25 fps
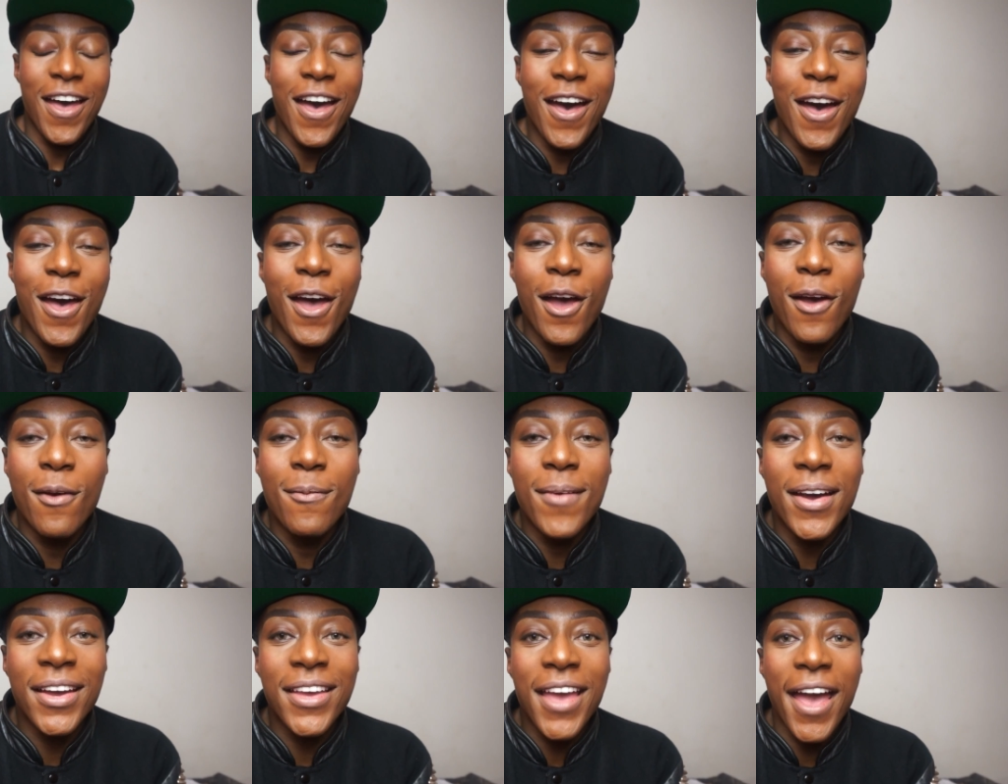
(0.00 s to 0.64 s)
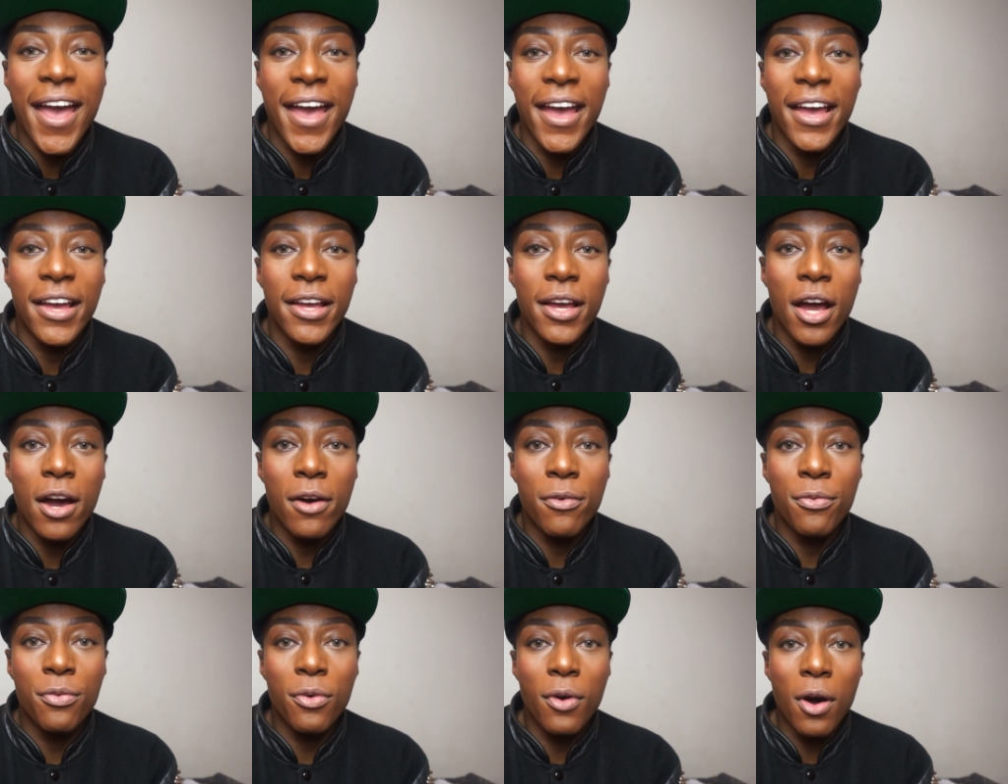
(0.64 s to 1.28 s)
Um, okay,
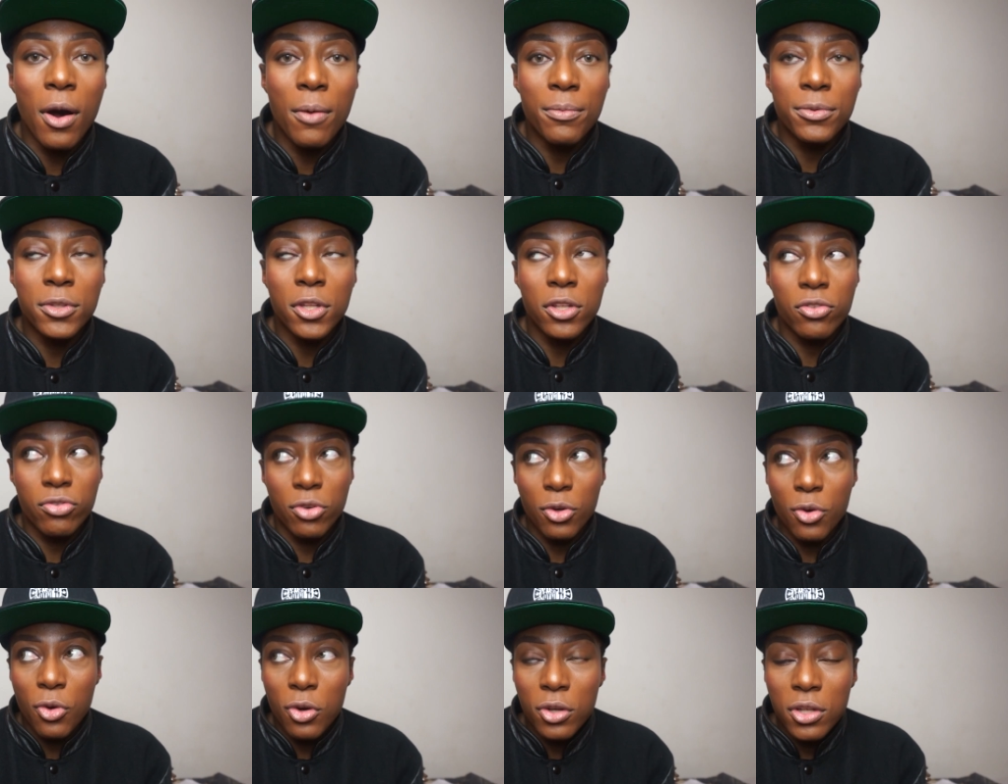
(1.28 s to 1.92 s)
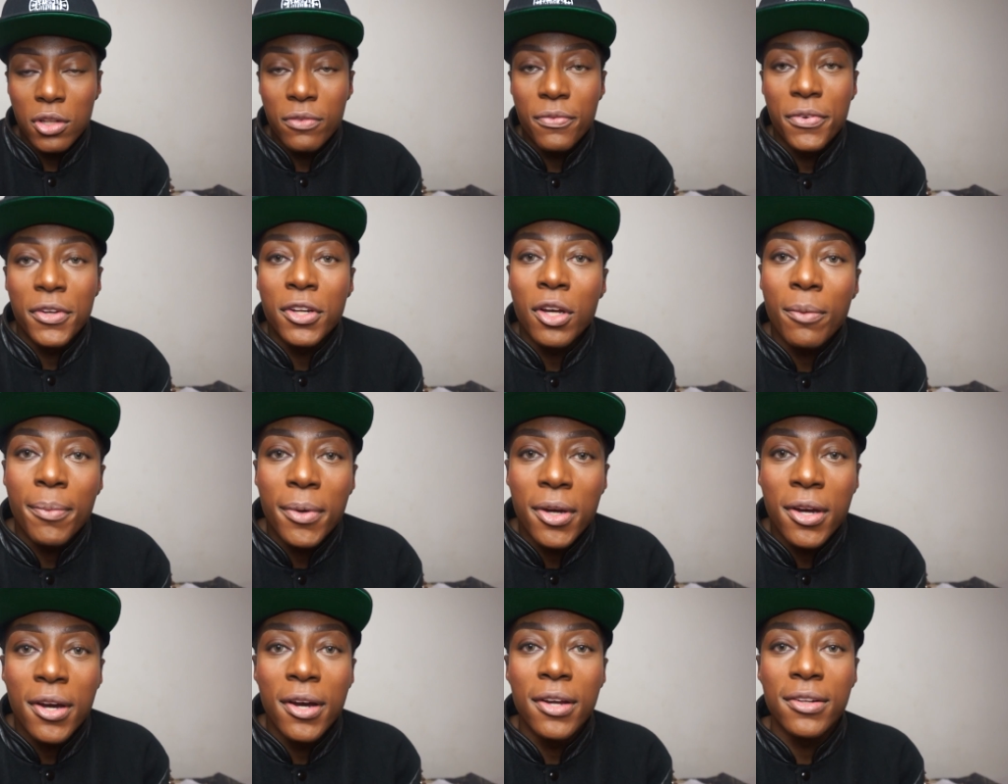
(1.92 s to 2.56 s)
I thought I've just recorded video
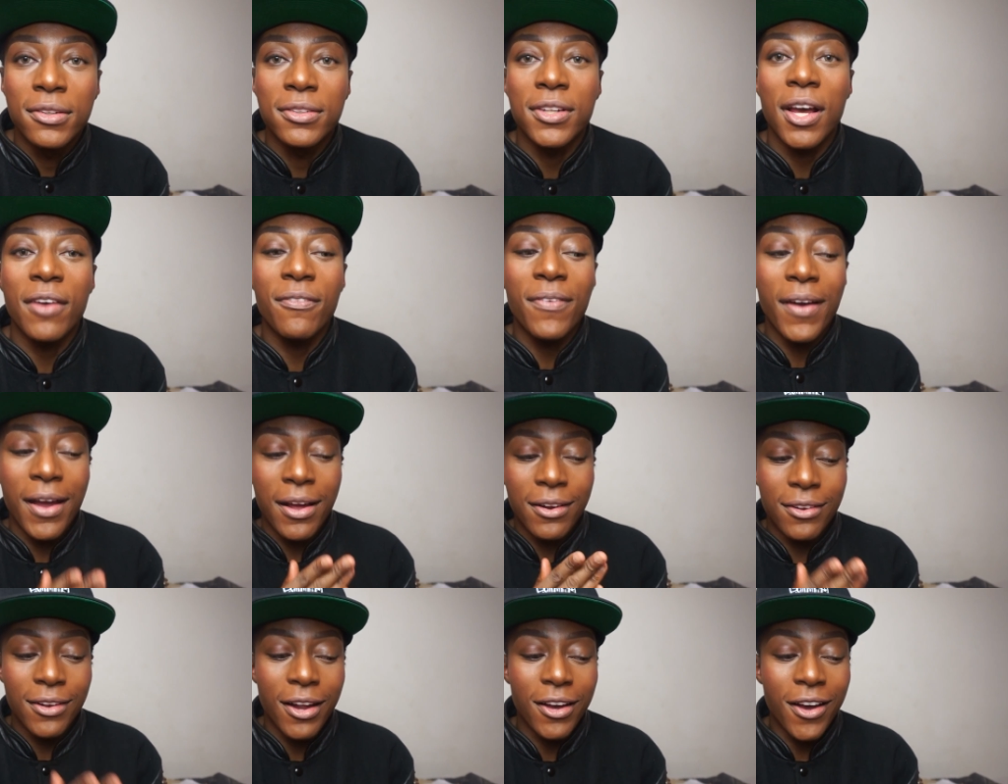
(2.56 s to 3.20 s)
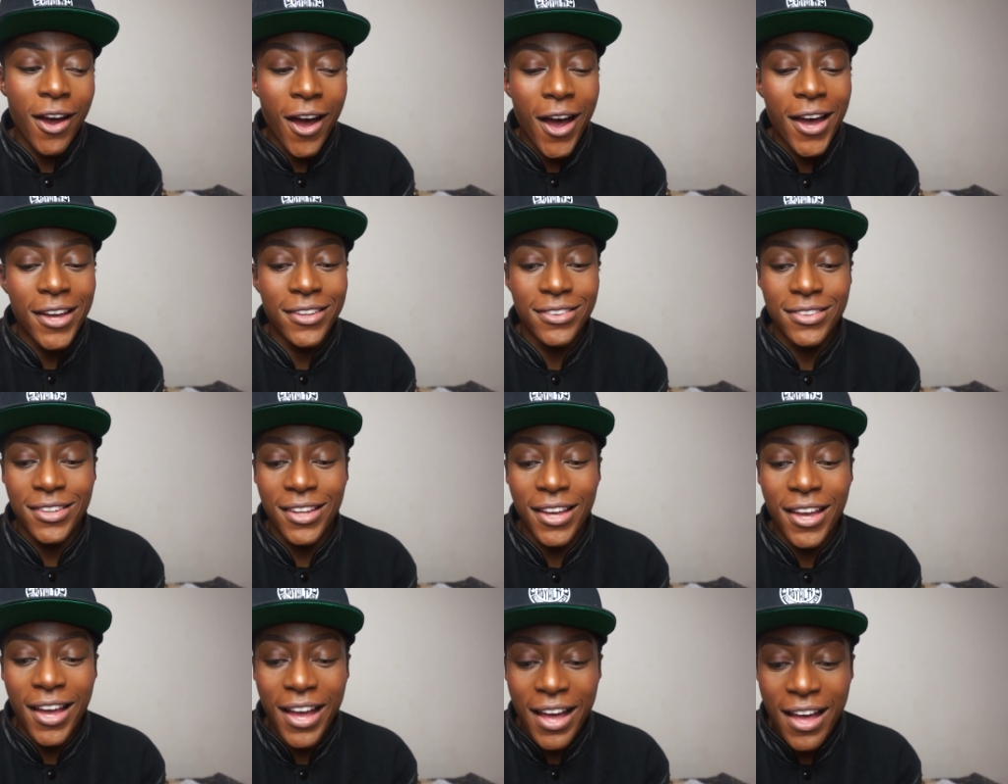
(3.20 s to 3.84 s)
because I've had like an
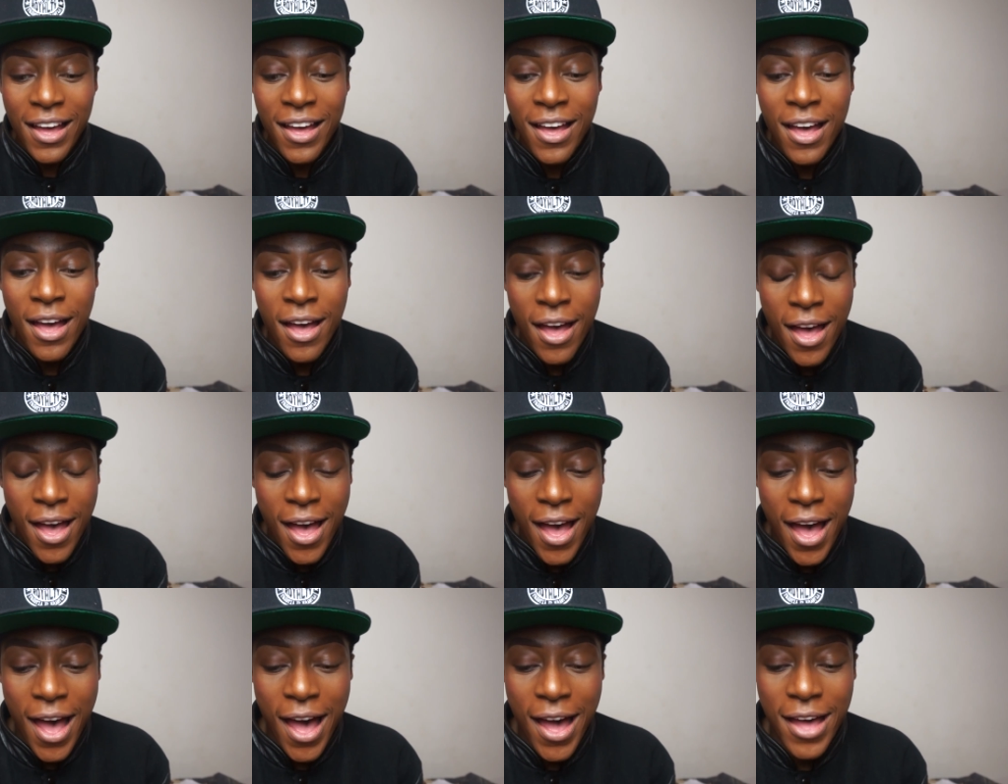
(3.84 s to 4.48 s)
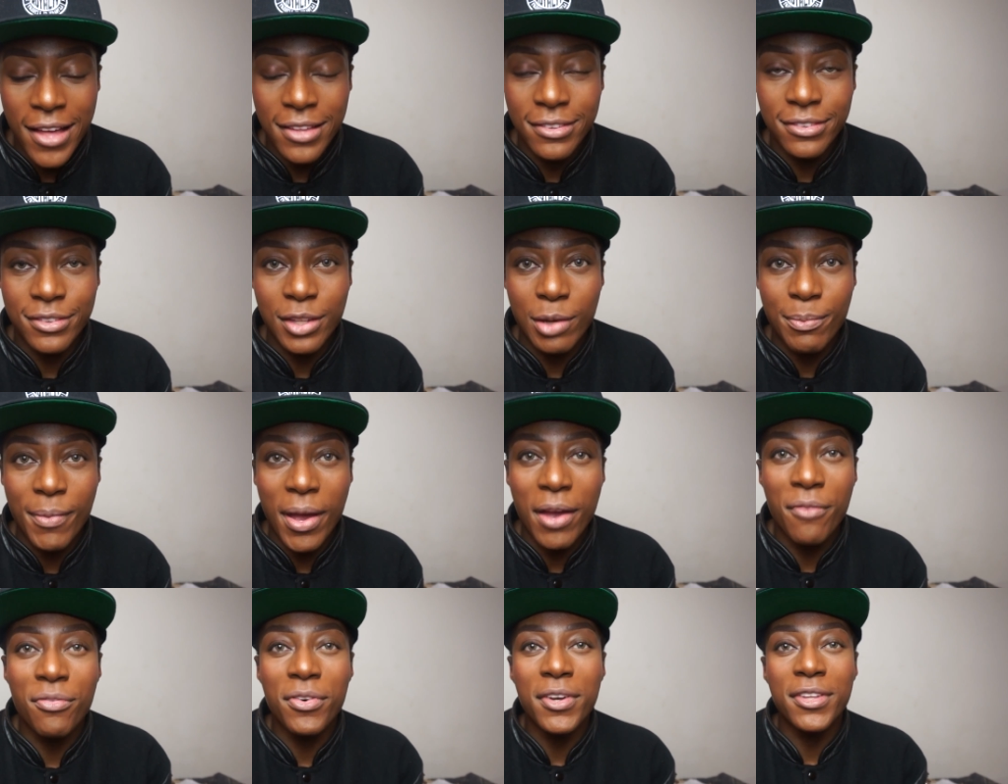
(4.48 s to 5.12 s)
idea and
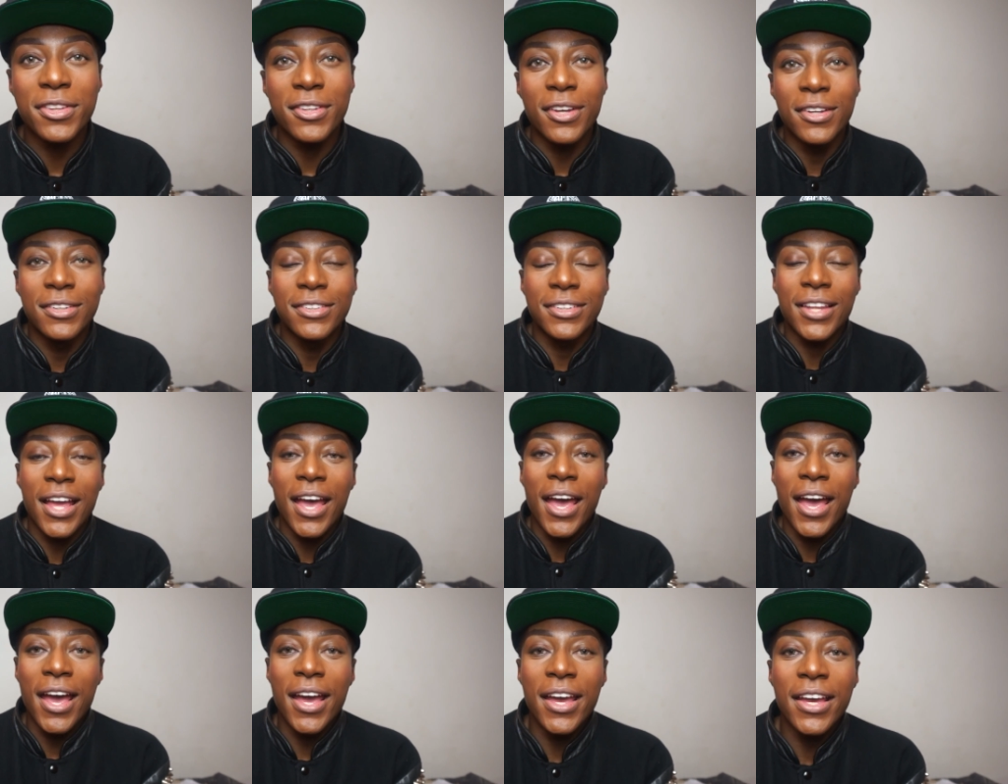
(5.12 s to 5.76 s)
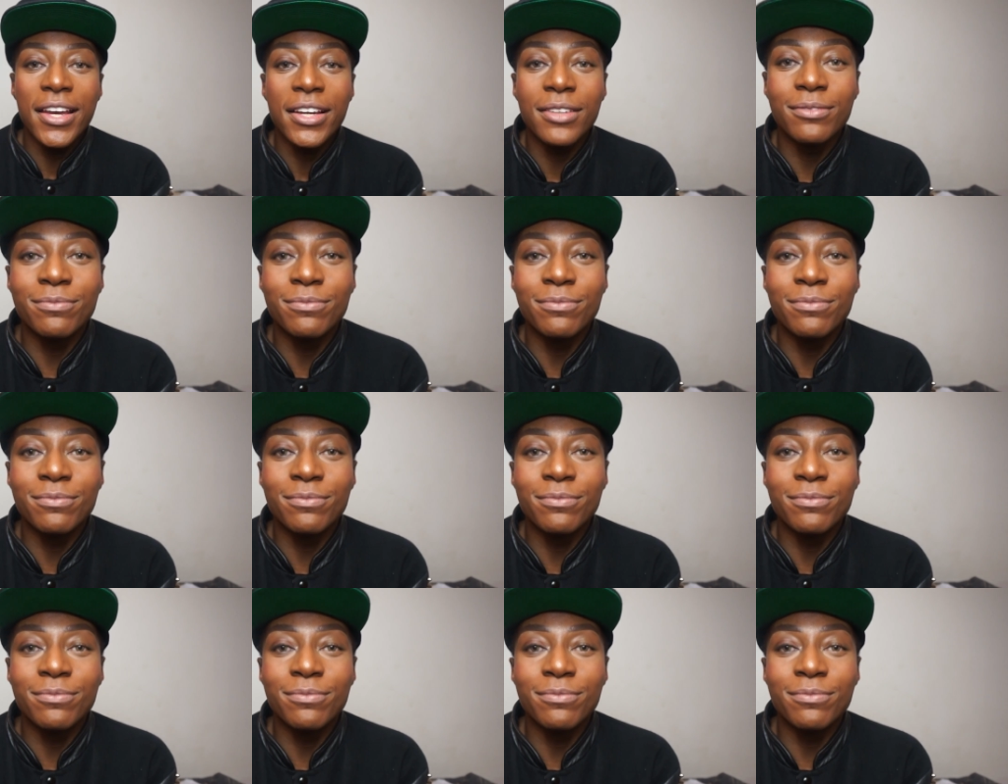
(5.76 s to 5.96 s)
um, every Sunday,